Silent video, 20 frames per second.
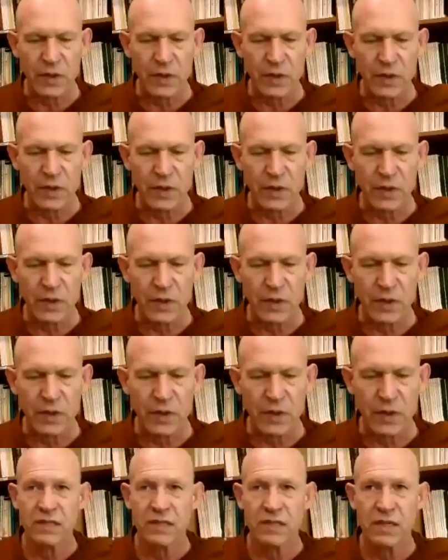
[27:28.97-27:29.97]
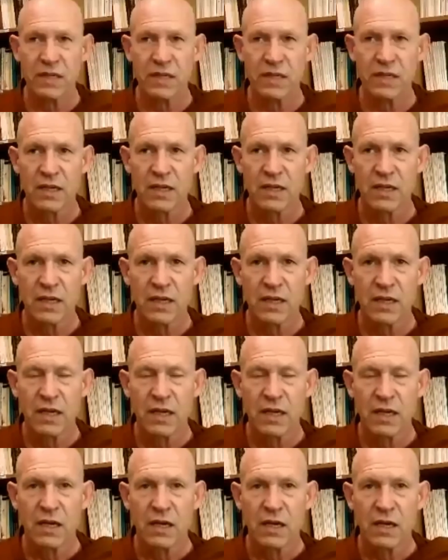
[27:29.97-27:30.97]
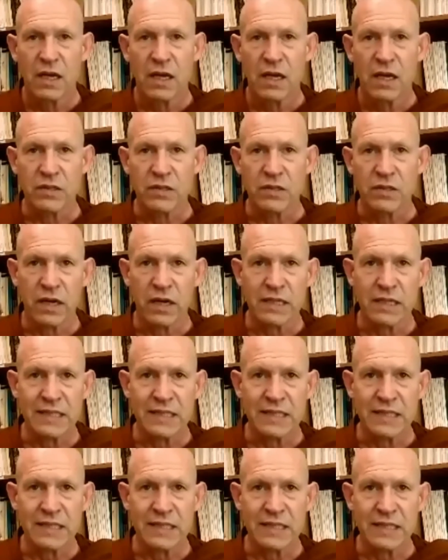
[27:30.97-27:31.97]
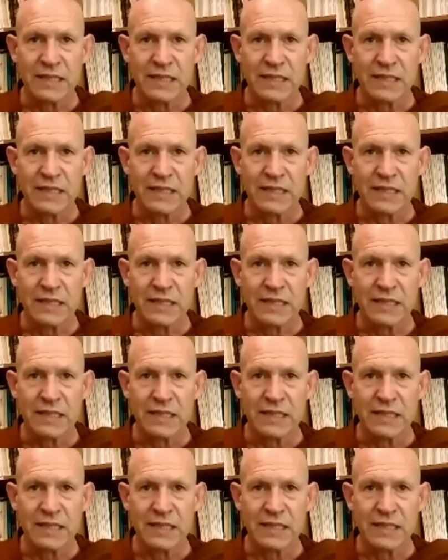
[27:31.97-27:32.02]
As long as this keeps happening, that will continue to be there.